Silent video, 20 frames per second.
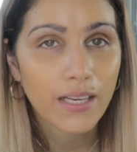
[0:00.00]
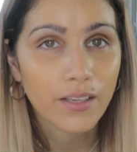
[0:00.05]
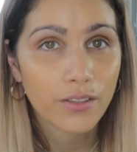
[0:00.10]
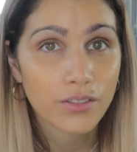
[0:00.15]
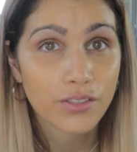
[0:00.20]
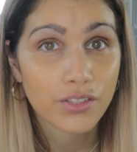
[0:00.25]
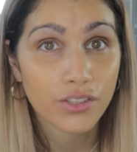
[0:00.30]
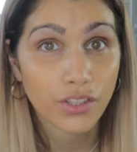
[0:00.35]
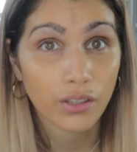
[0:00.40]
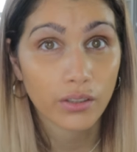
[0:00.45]
it
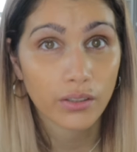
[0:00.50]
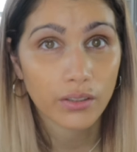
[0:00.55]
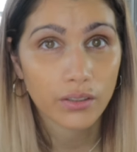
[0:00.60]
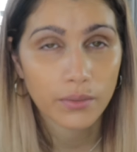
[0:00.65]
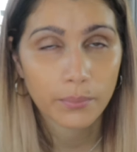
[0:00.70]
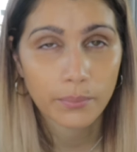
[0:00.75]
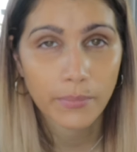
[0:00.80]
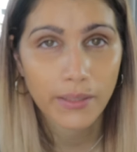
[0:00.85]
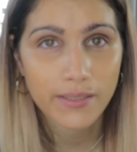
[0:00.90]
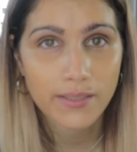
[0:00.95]
looks dark
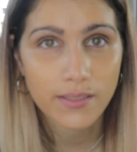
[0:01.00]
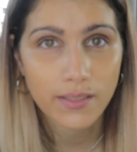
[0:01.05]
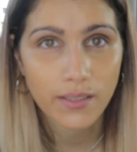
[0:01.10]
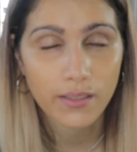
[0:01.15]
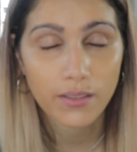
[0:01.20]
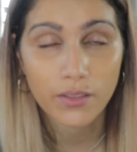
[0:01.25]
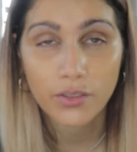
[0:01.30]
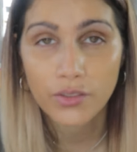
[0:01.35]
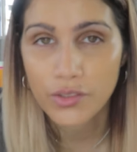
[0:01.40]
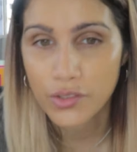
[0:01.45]
my
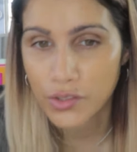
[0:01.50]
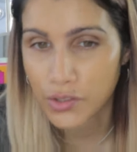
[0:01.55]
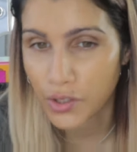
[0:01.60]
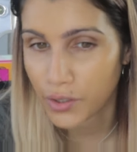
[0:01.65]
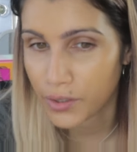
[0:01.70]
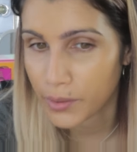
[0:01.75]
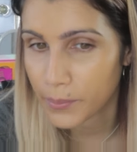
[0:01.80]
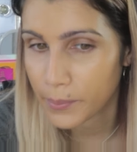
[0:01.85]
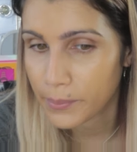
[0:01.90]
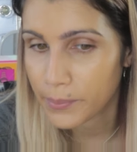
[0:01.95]
skin looks
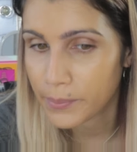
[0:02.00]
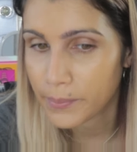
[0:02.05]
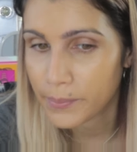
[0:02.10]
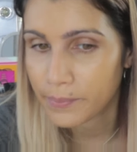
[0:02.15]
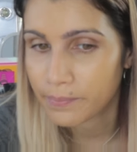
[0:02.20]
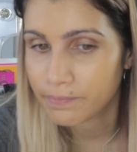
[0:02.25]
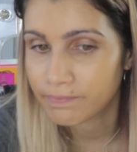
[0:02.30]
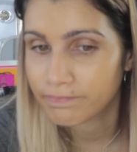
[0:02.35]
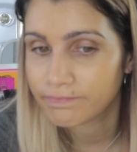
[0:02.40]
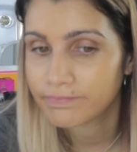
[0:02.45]
dark
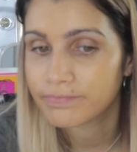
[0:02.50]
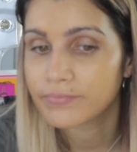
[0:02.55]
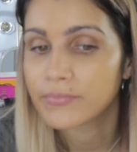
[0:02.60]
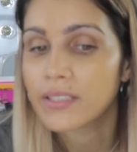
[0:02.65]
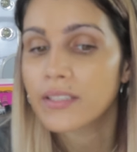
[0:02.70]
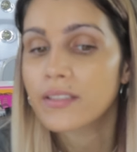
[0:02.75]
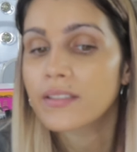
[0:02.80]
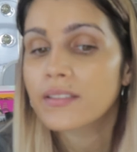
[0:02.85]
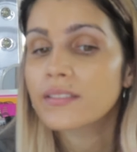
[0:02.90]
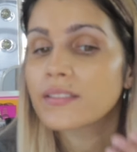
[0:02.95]

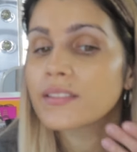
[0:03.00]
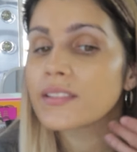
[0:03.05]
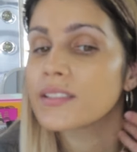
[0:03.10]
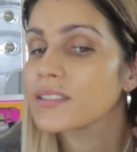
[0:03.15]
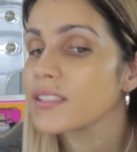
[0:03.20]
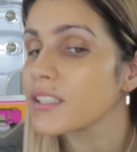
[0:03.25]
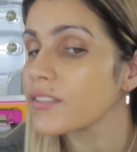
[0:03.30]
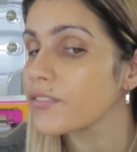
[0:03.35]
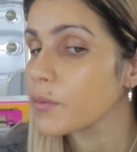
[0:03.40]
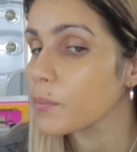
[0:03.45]
like it
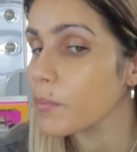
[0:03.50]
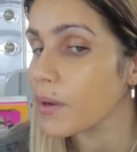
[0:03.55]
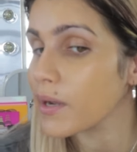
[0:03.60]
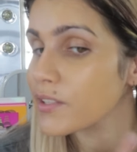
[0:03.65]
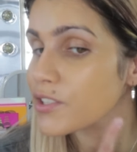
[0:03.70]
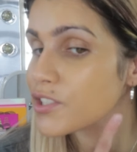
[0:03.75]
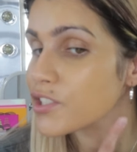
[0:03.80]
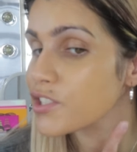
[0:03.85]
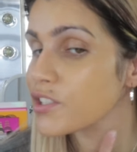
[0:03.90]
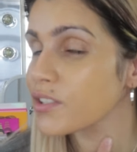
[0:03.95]
doesn't even
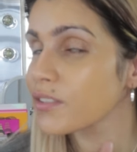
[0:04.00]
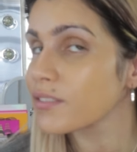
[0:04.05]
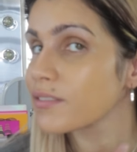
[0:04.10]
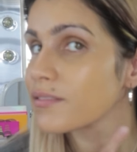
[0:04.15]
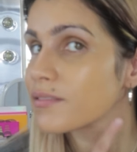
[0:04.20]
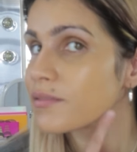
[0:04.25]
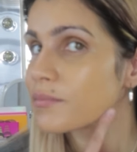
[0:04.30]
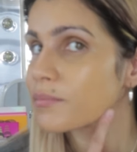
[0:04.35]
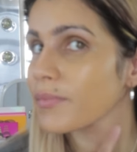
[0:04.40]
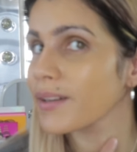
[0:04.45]
match
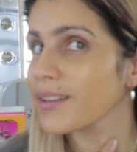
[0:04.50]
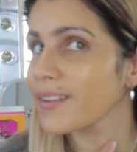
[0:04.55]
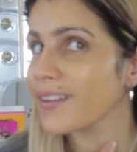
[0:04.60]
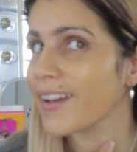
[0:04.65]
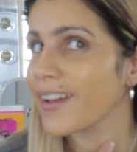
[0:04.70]
my